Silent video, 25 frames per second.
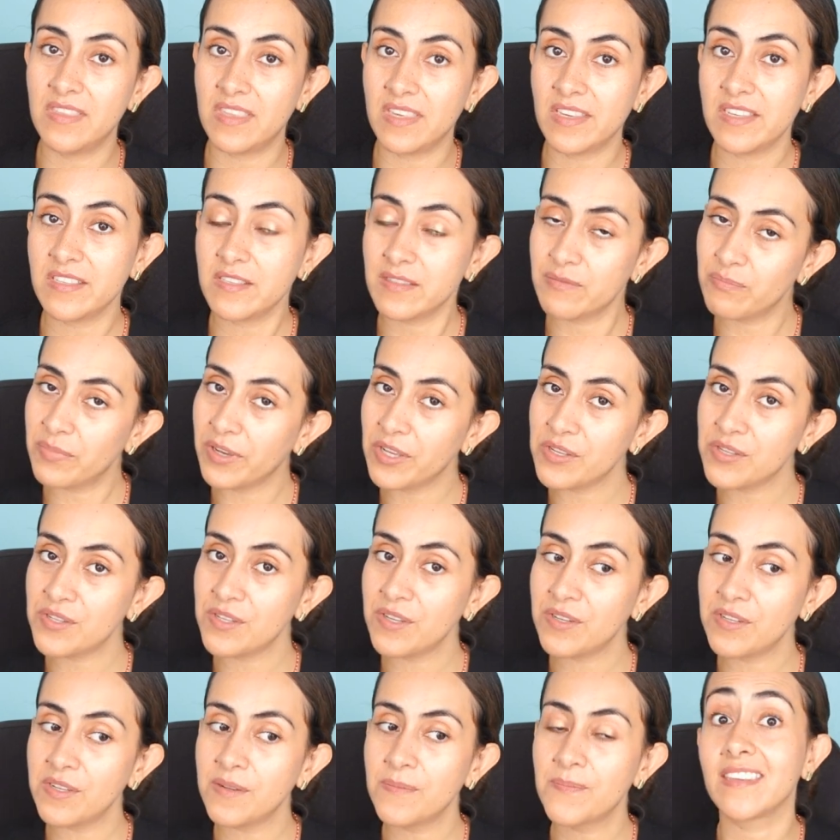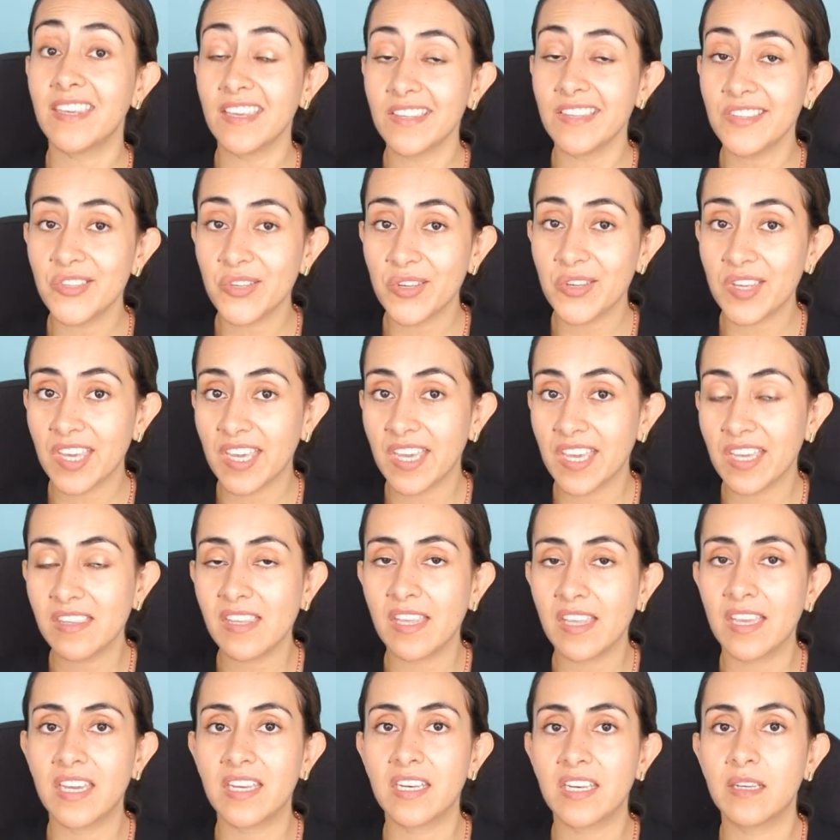this puzzle? Yes, you can,
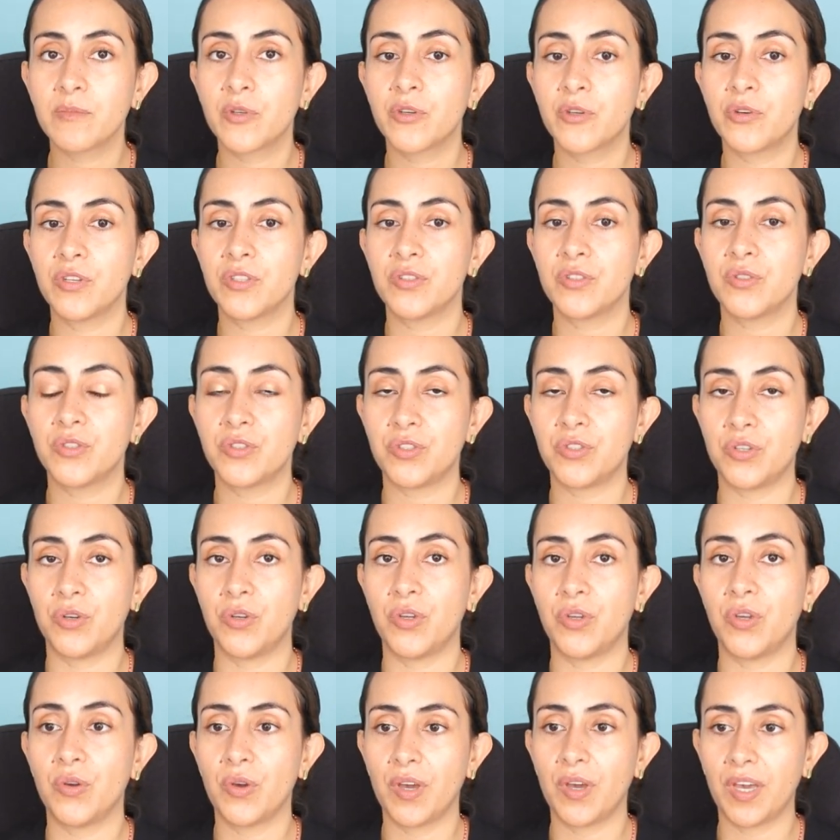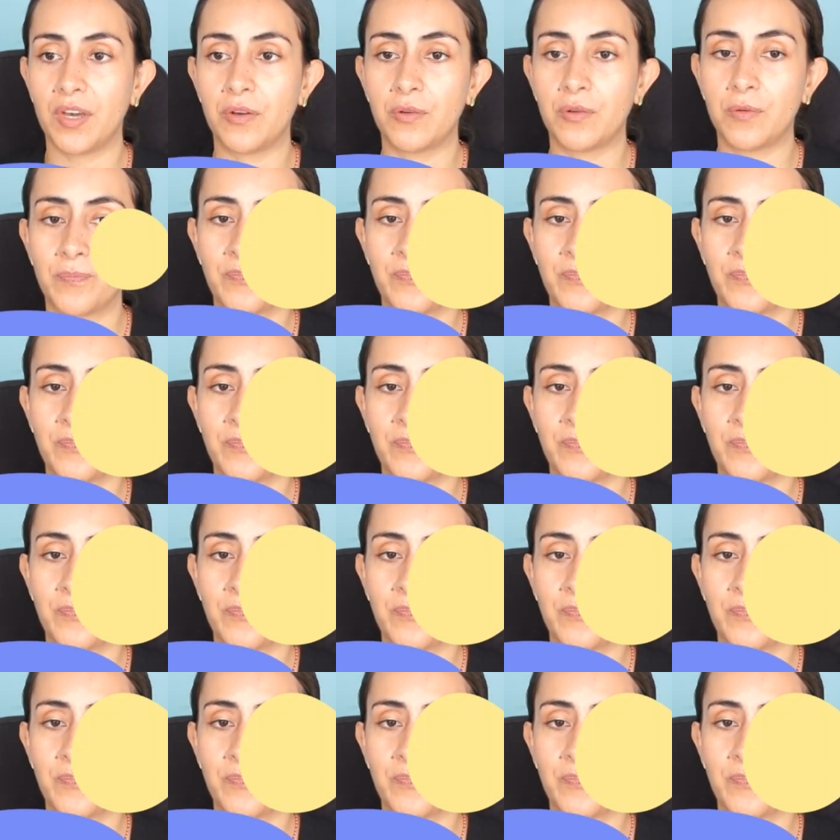and I'm going to show you how.